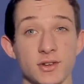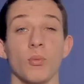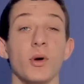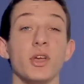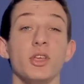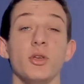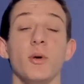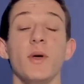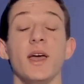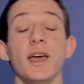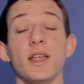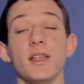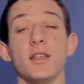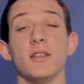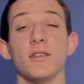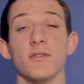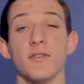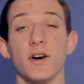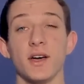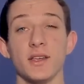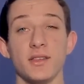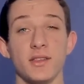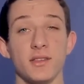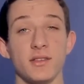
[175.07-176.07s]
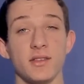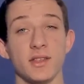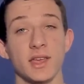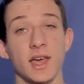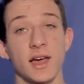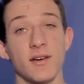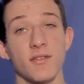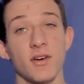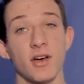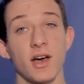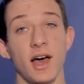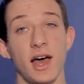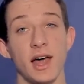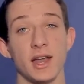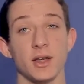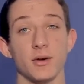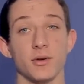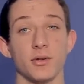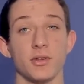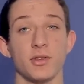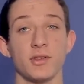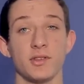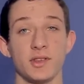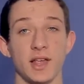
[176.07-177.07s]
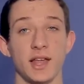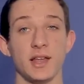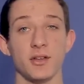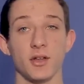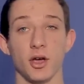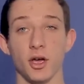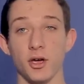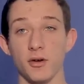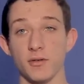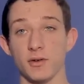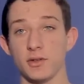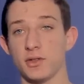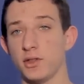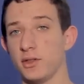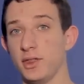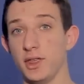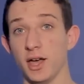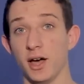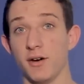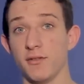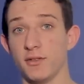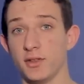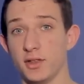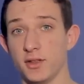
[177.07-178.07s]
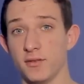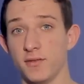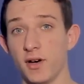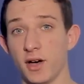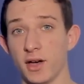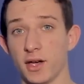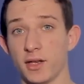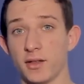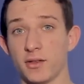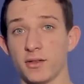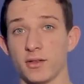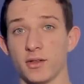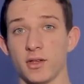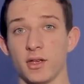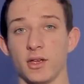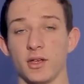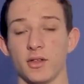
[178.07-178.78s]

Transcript: where you hit the devices together and it will send over to the other device.